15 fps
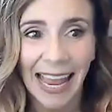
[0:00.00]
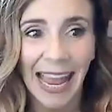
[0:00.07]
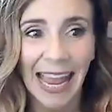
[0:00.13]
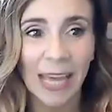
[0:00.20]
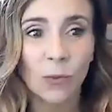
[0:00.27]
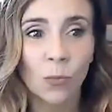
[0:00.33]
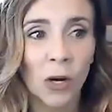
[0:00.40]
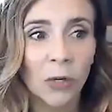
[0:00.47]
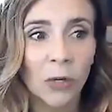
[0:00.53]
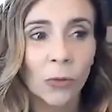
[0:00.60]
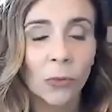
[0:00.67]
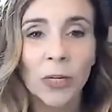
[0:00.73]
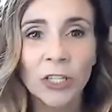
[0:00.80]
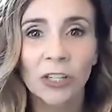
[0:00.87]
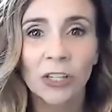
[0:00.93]
and what
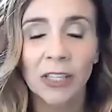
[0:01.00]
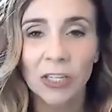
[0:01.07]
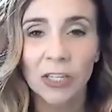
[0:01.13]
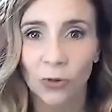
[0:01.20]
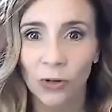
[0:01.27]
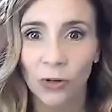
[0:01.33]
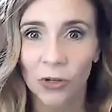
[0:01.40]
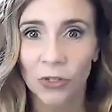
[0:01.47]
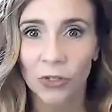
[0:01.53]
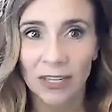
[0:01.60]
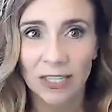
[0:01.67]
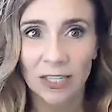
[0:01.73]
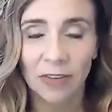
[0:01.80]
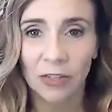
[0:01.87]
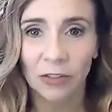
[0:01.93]
originally drew you to
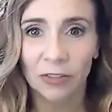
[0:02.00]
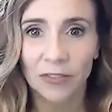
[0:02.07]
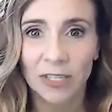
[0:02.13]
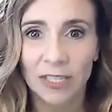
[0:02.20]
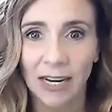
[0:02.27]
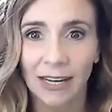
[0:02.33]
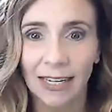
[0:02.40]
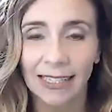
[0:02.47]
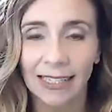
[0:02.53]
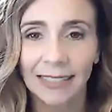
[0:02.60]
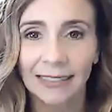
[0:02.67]
this field of study?